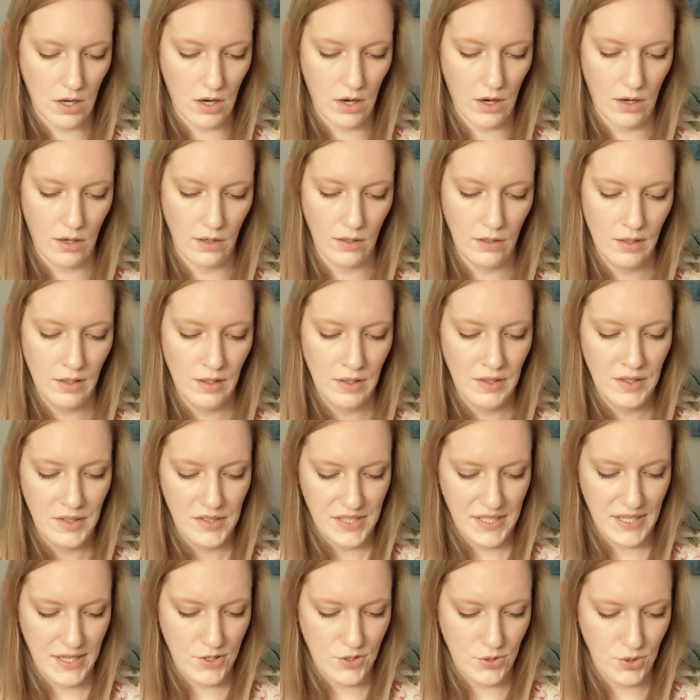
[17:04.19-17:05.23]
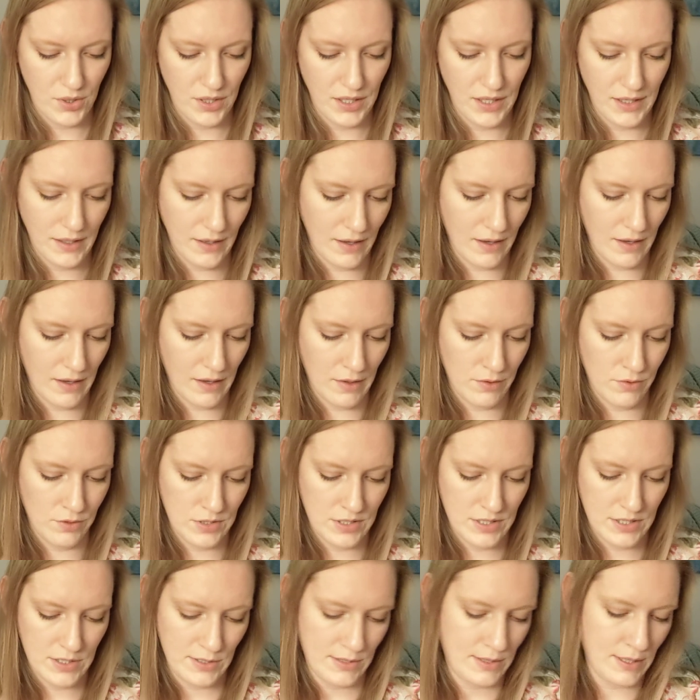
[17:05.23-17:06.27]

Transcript: are tea tree and